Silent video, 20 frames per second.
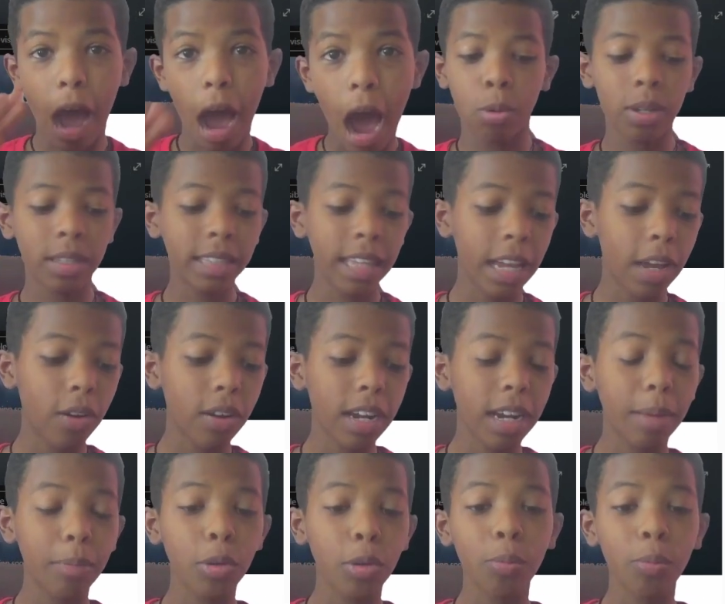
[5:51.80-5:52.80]
Will take on a
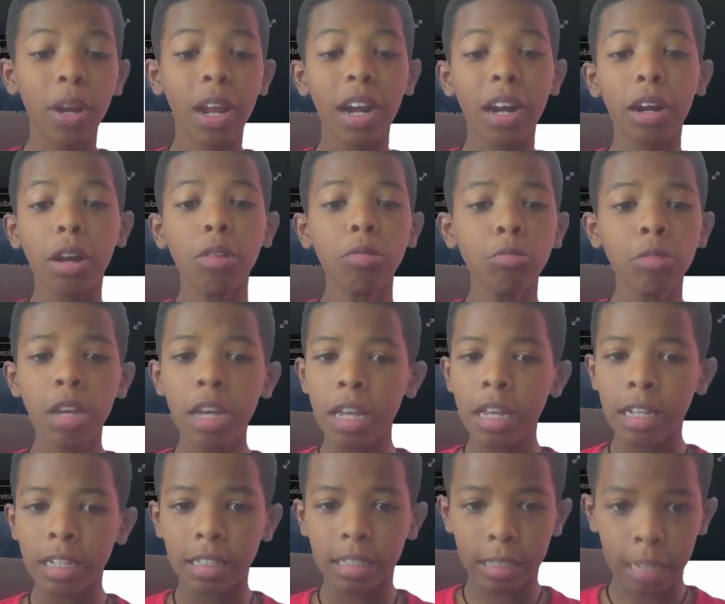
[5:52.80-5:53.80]
gum nargo.
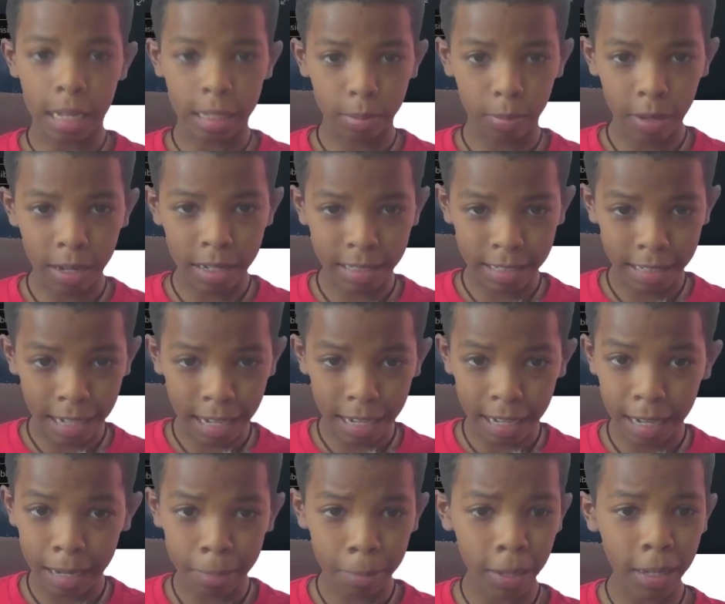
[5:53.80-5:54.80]
Satran Zigan
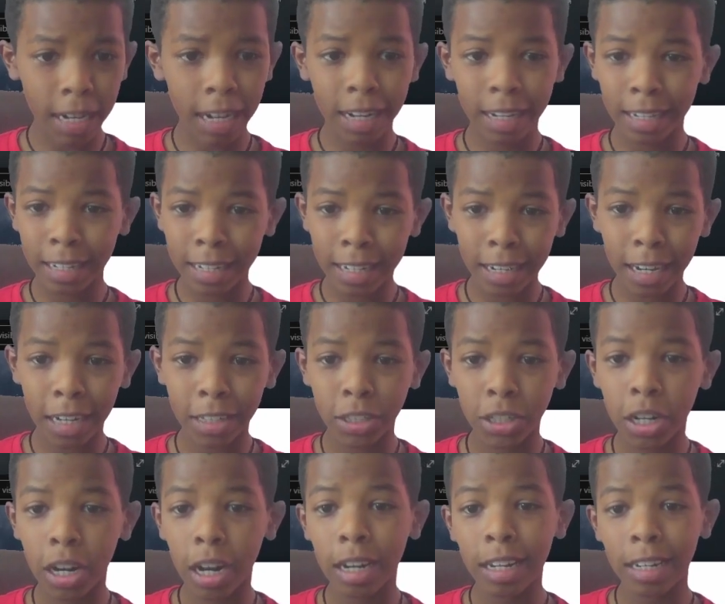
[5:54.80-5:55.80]
Gavana, click on another
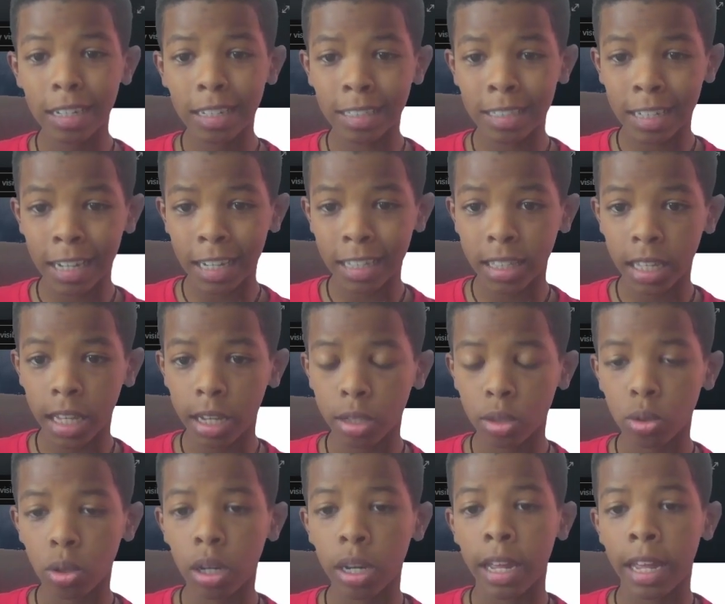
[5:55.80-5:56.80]
gallet,
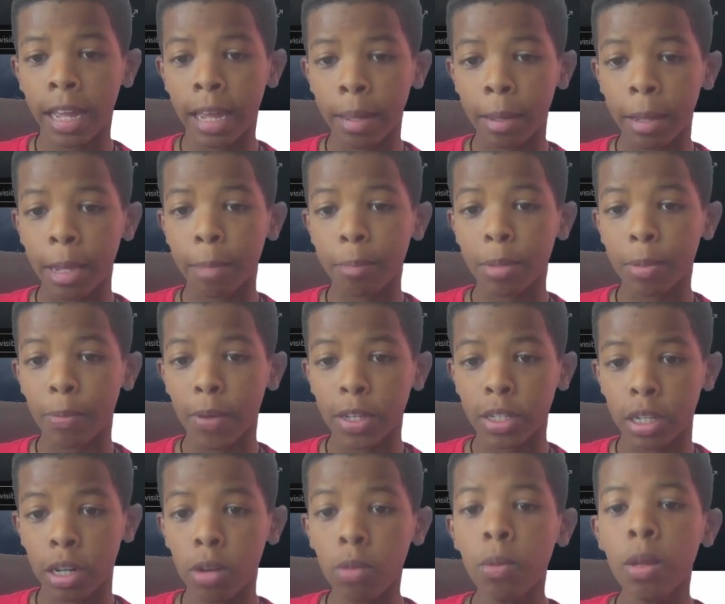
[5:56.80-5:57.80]
Zigatro, he
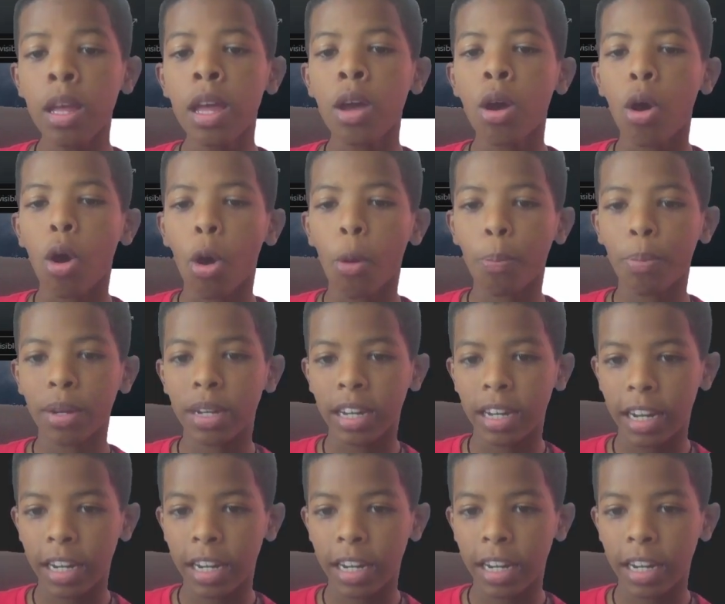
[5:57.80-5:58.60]
mimaslo, open in